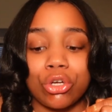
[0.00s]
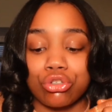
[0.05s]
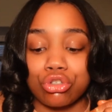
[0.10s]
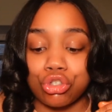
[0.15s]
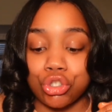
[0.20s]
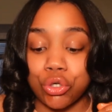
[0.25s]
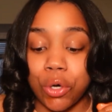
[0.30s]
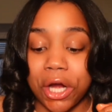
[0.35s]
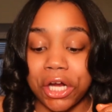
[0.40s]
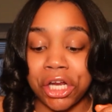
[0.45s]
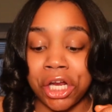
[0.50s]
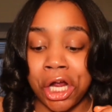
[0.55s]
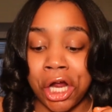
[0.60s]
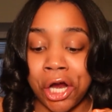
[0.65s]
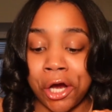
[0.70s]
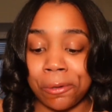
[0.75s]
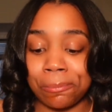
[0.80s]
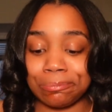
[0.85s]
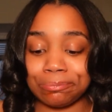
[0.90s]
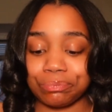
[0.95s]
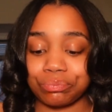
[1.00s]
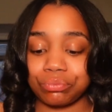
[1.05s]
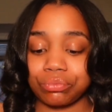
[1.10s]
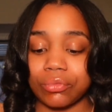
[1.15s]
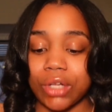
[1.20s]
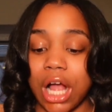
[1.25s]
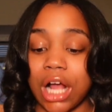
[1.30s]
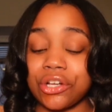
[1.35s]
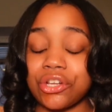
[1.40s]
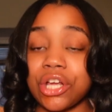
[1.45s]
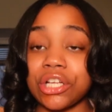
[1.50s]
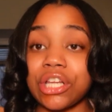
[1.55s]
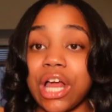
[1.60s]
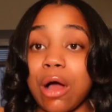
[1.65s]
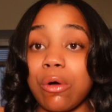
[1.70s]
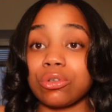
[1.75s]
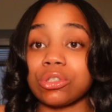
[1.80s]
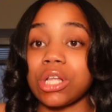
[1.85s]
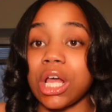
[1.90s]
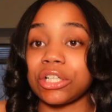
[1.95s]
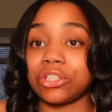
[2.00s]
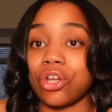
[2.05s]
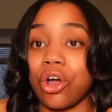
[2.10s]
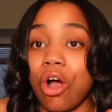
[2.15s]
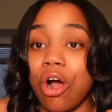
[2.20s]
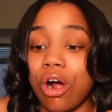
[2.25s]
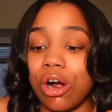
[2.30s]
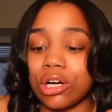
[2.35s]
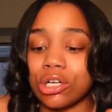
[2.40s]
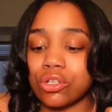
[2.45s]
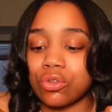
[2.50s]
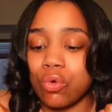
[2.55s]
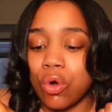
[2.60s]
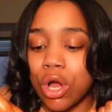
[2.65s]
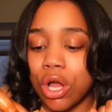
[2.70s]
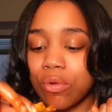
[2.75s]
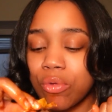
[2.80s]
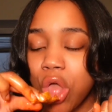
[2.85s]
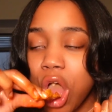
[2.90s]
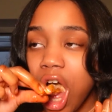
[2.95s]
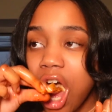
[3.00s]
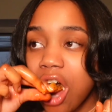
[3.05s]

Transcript: trach care. I think that was like the hardest one.